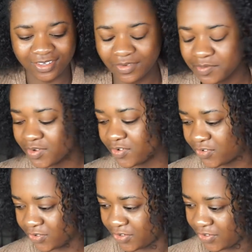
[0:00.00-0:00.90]
Oh my
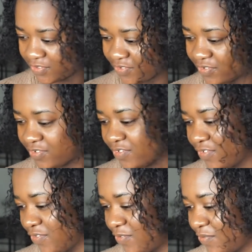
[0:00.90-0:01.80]
goodness.
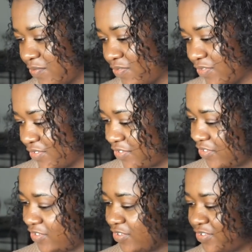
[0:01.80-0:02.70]

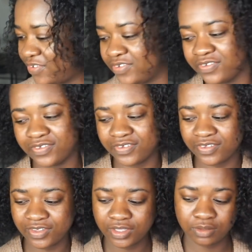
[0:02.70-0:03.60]
Yeesh.
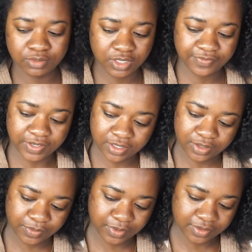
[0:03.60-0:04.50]
Let me see if I can
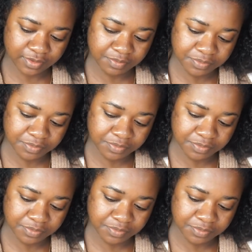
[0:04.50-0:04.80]
keep this.